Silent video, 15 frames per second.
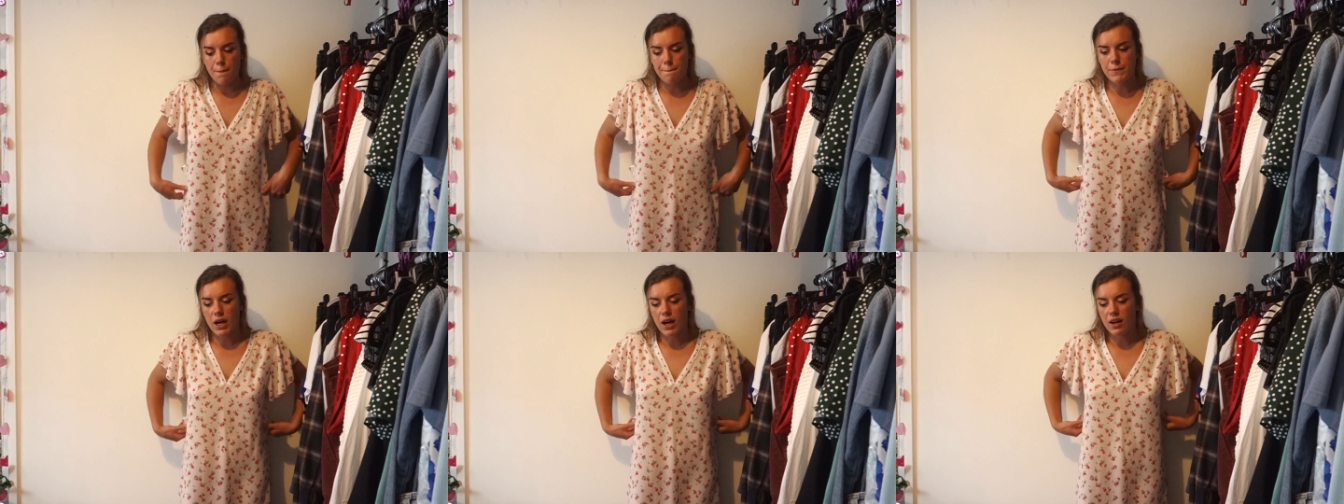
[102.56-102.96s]

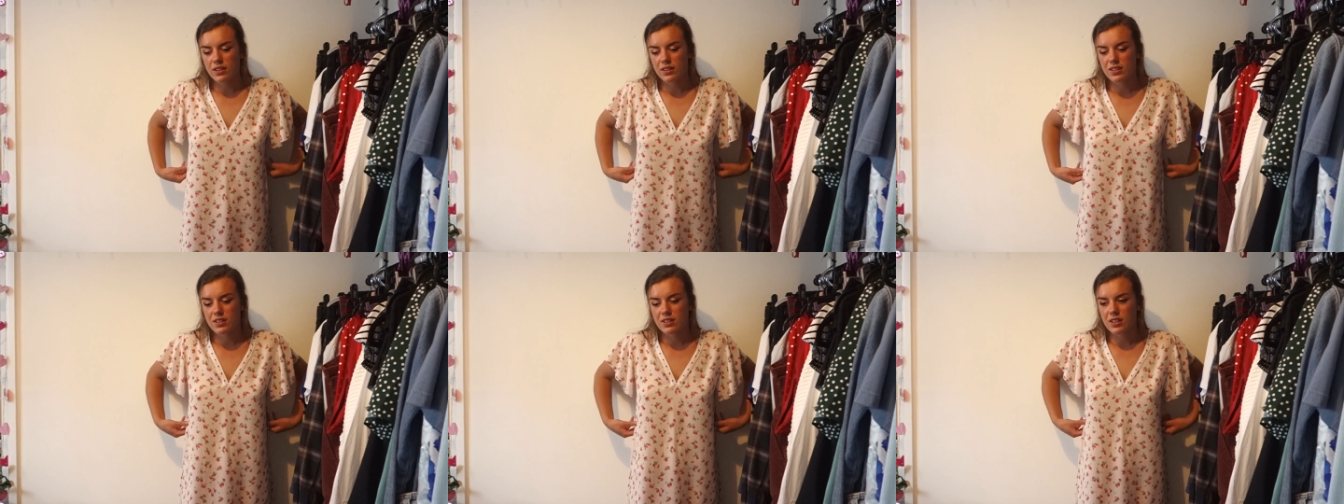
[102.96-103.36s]

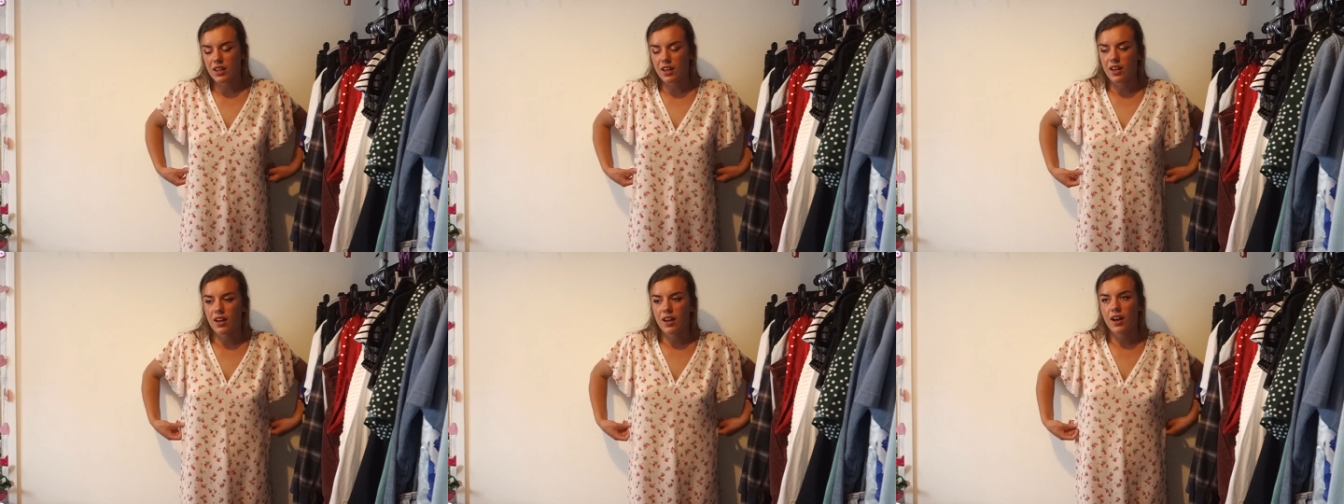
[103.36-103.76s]
but
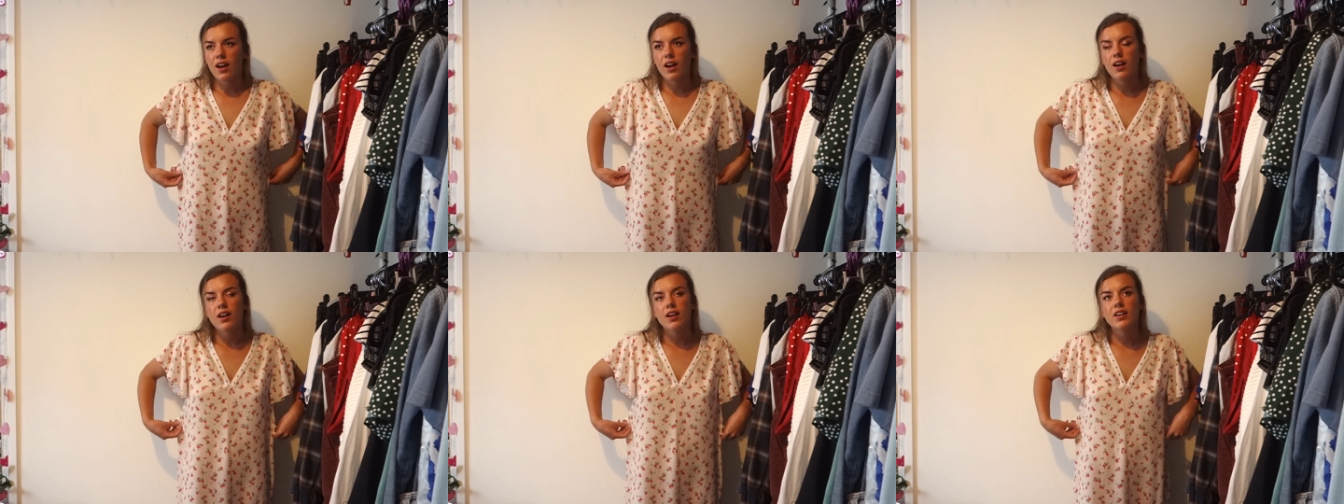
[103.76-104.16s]

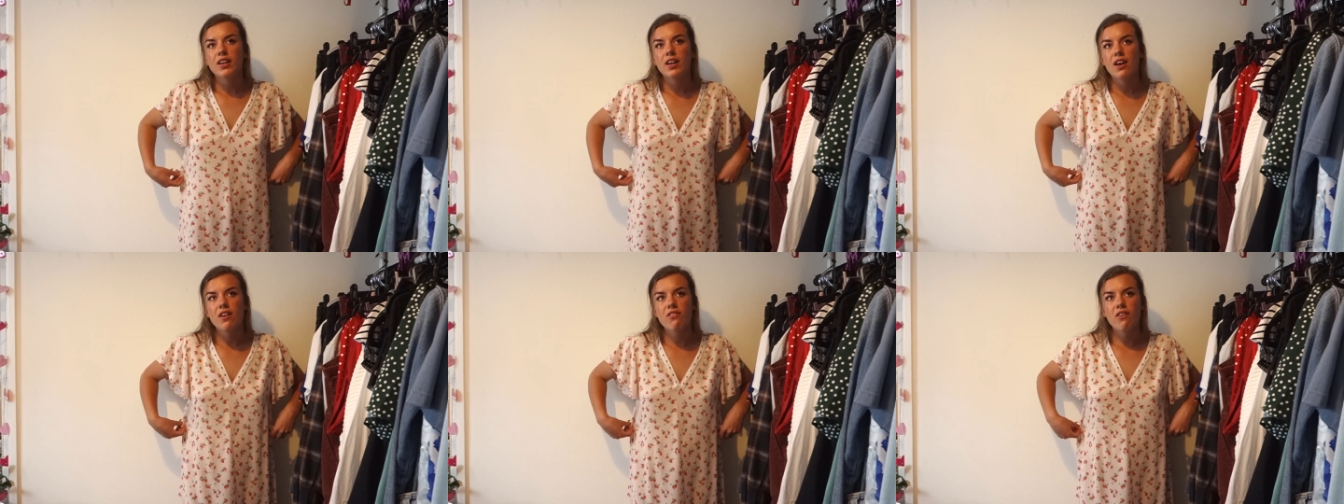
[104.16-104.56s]

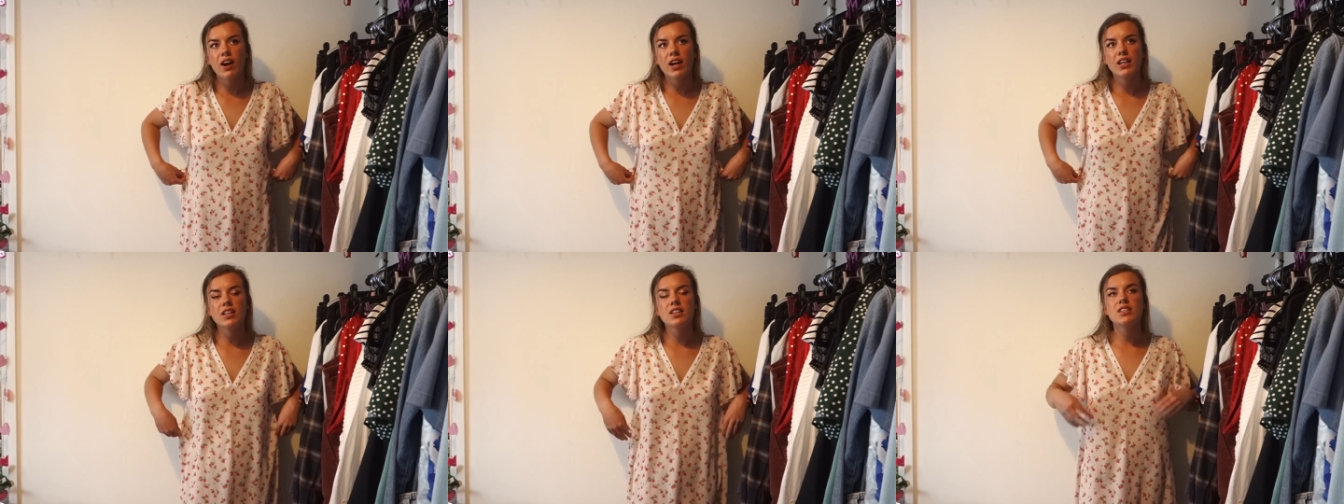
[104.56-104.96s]
if
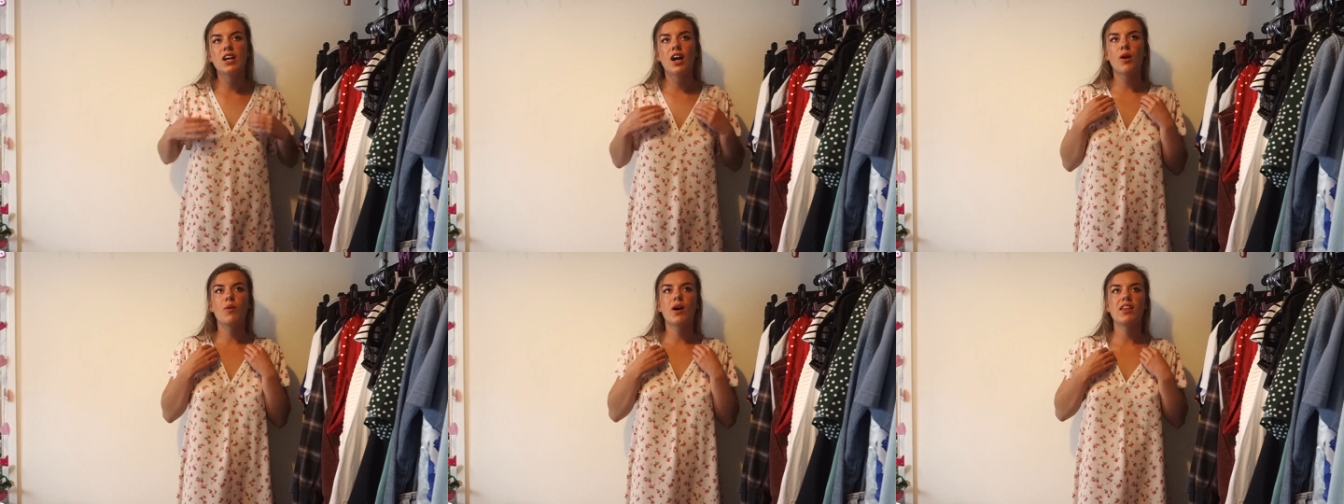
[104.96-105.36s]
I D
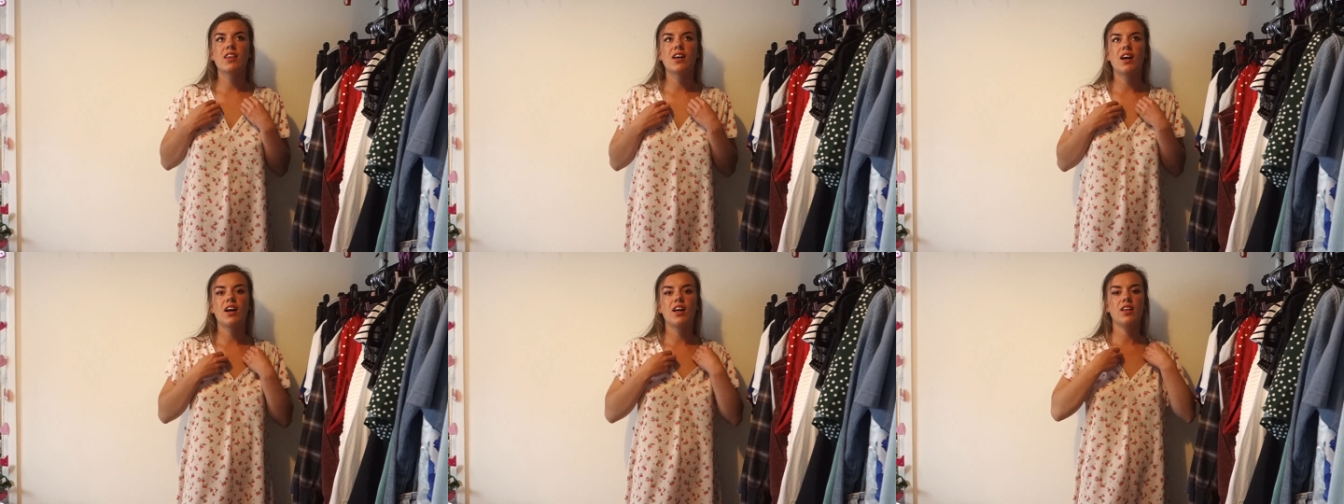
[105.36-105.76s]
I Y
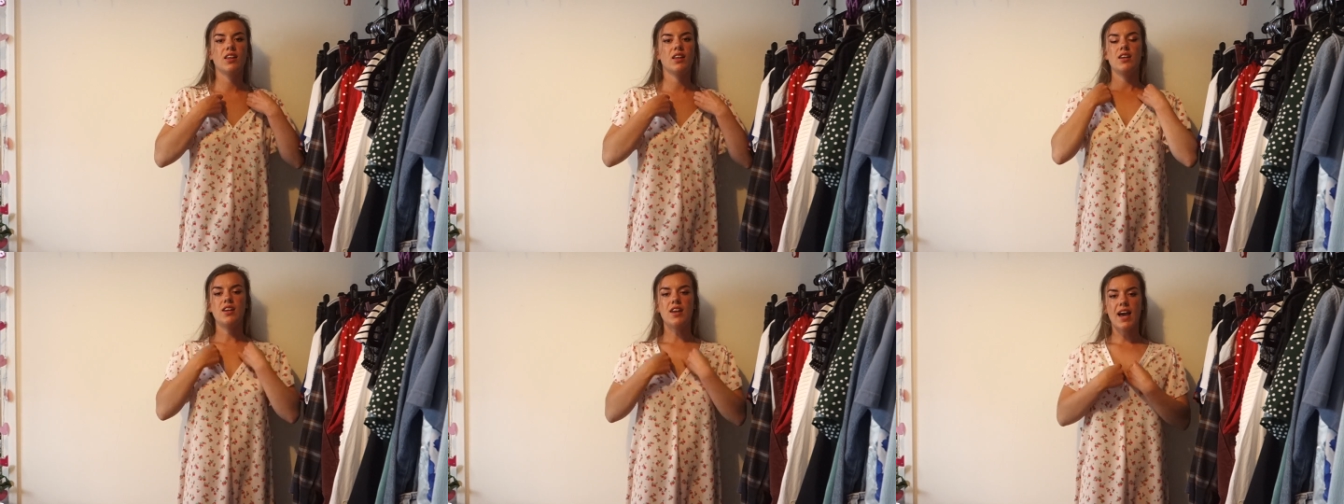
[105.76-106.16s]
the
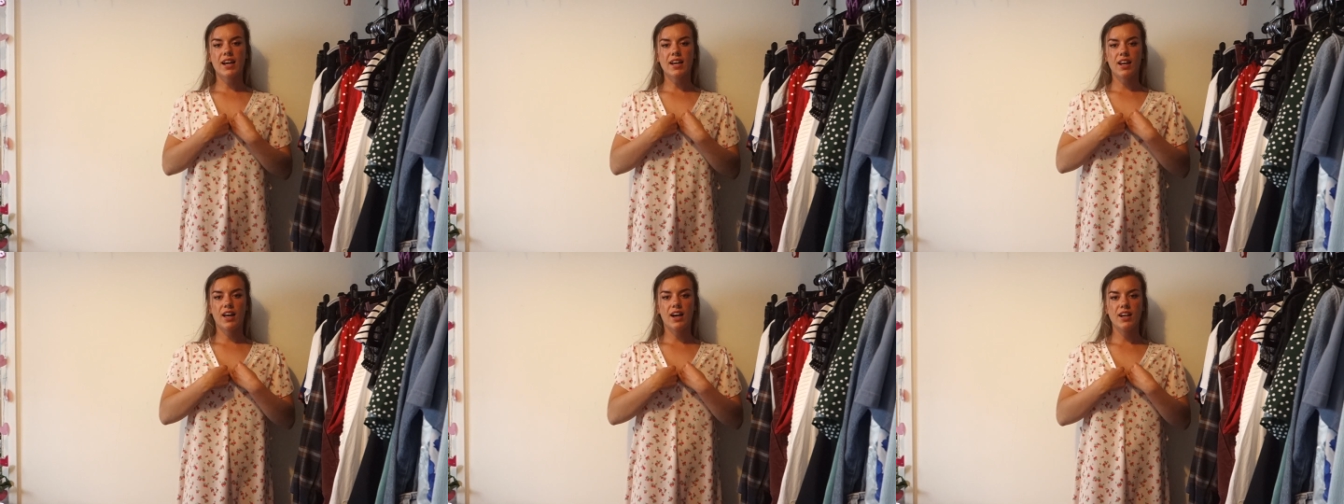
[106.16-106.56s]

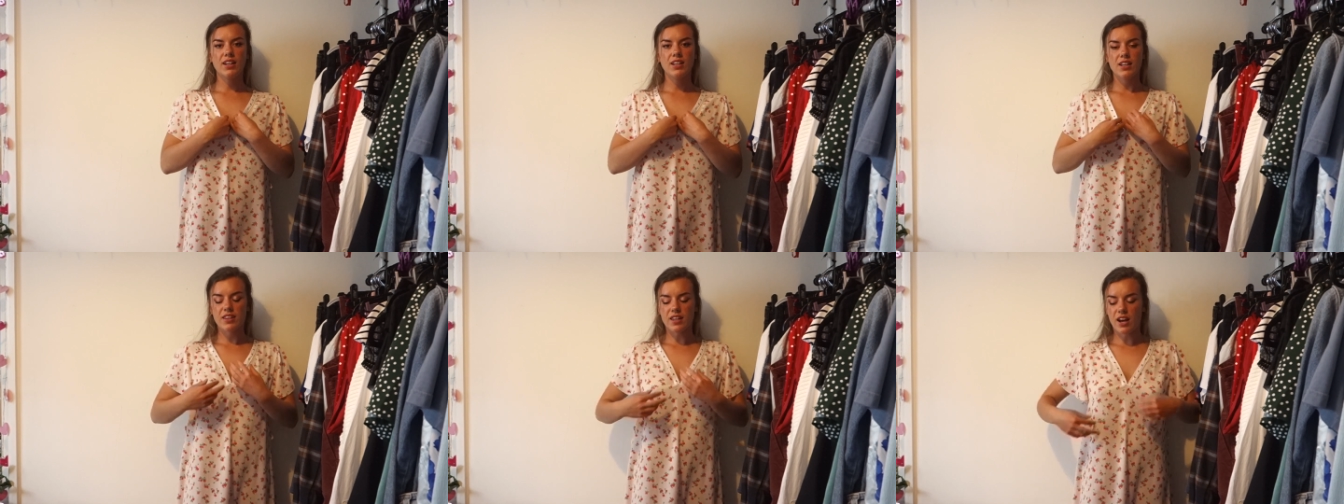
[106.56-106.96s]

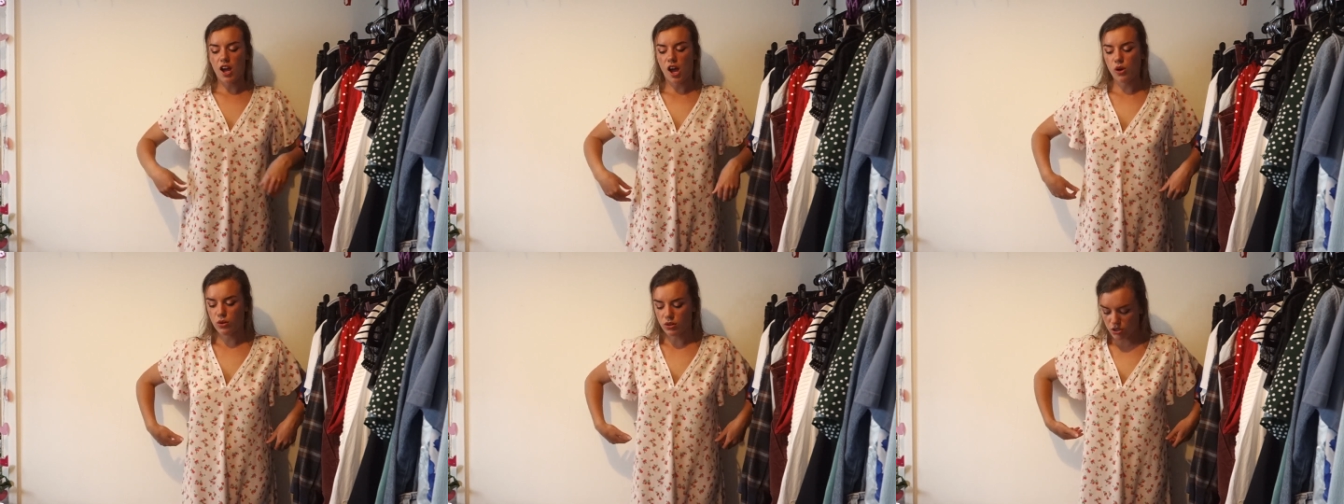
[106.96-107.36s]
neckline then
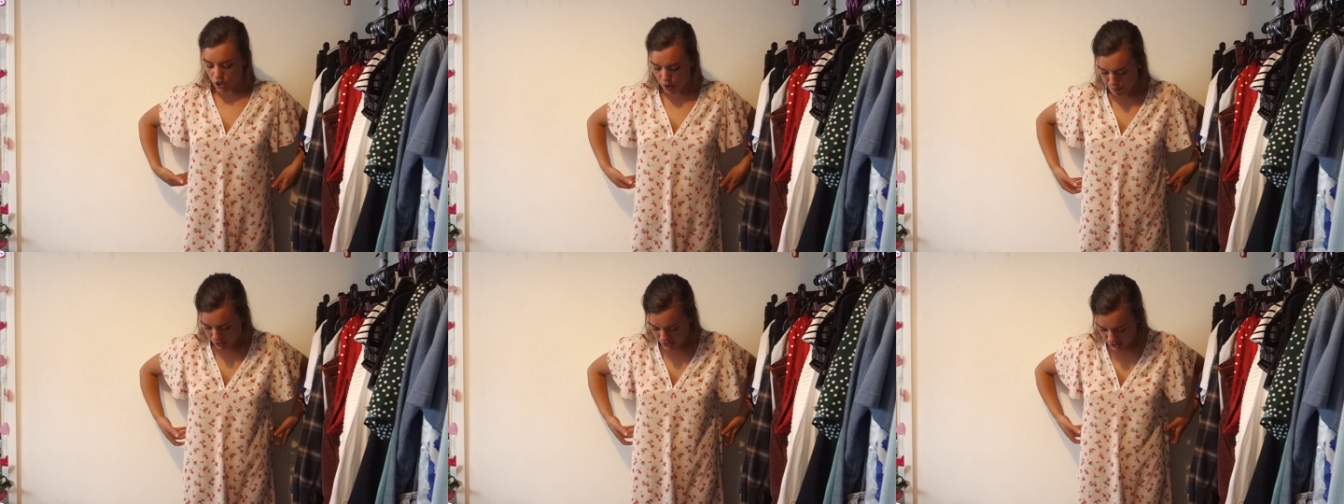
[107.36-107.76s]
I
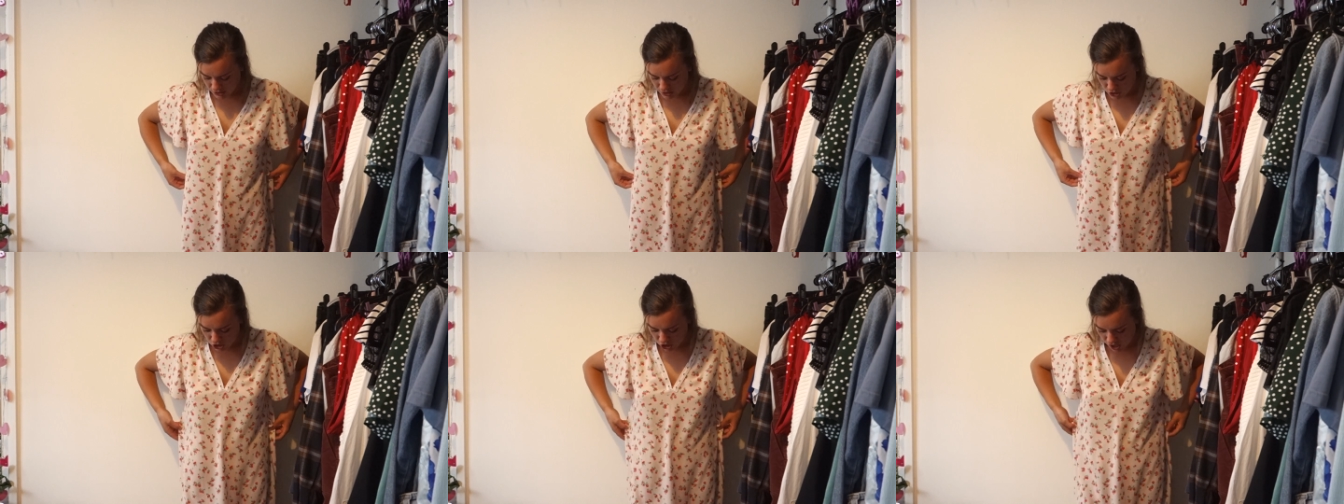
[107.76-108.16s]
also might
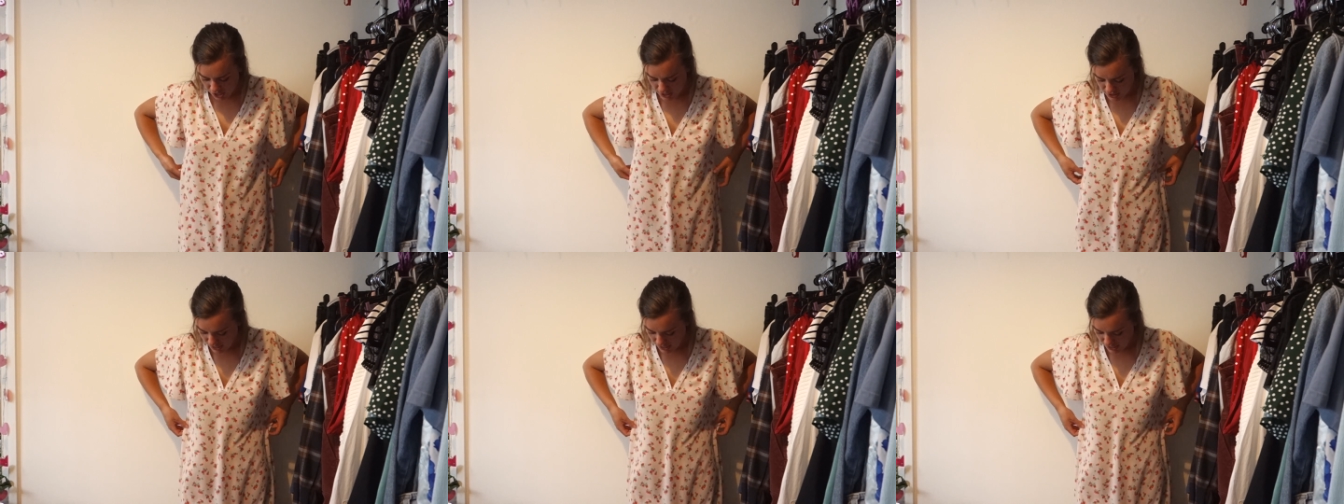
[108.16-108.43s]
try and